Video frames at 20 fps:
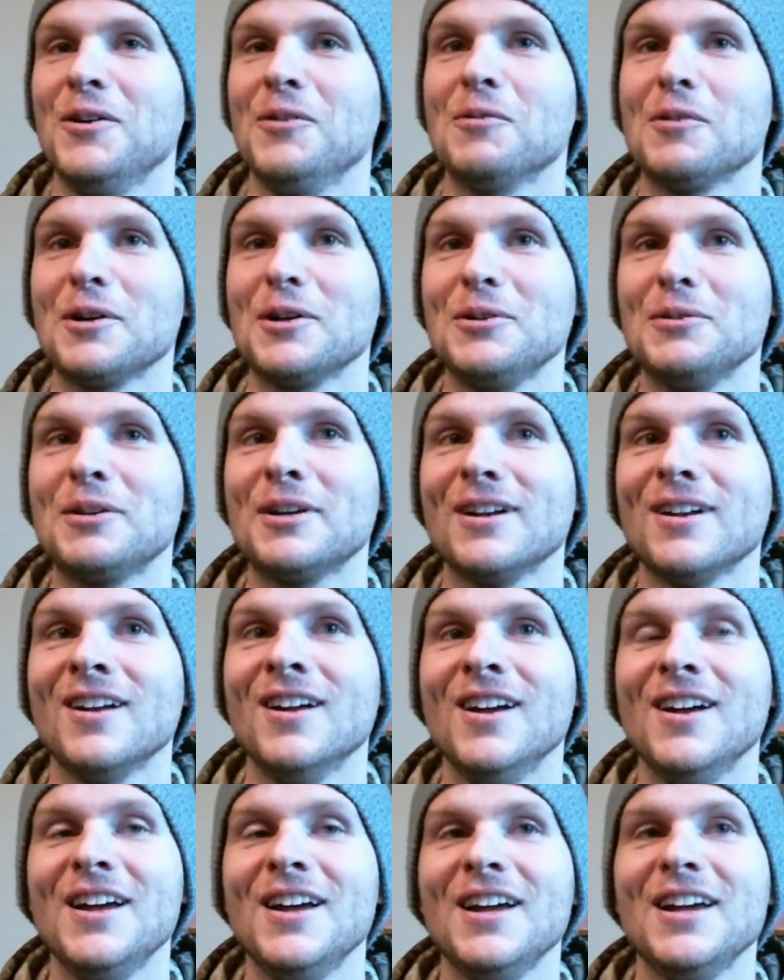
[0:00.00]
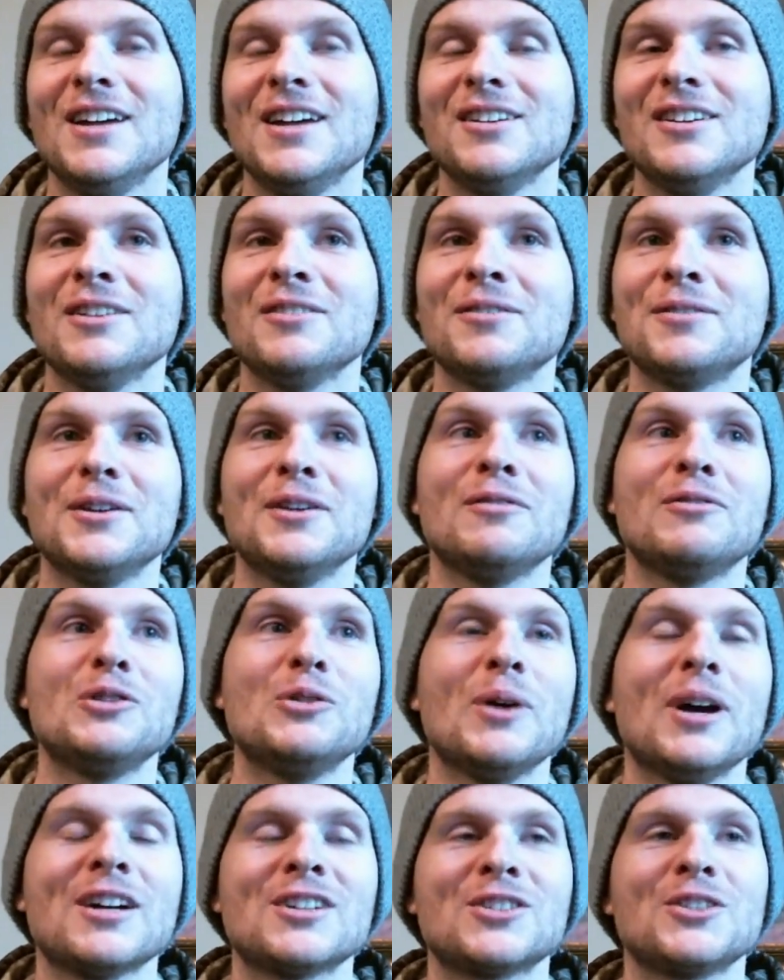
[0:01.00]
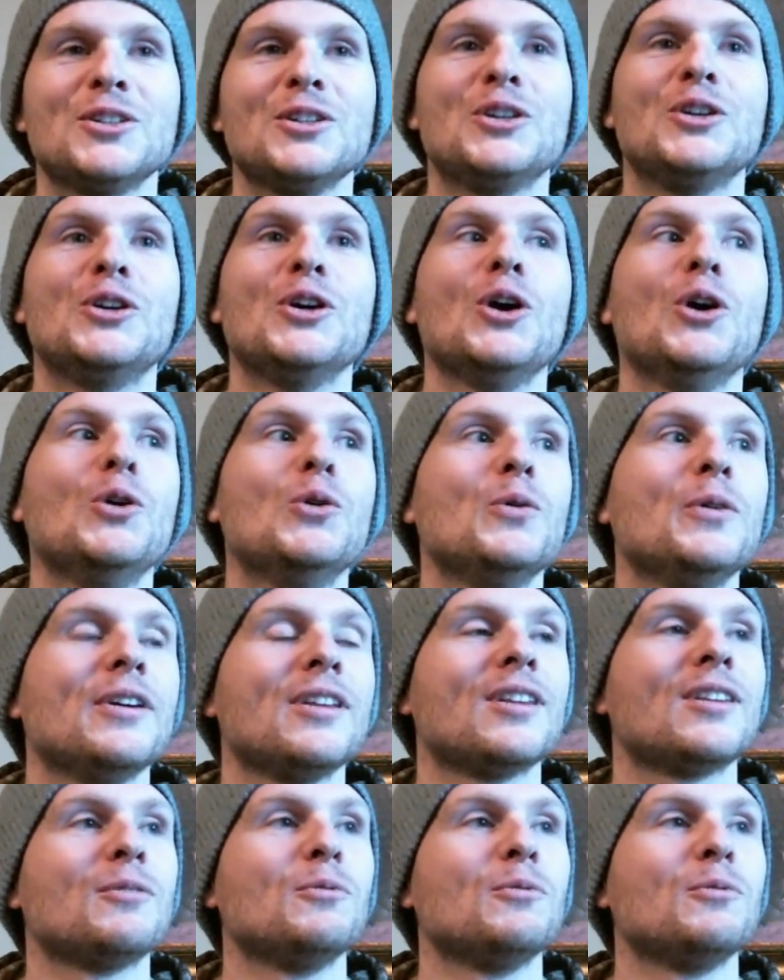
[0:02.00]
Where you can, if you actually go with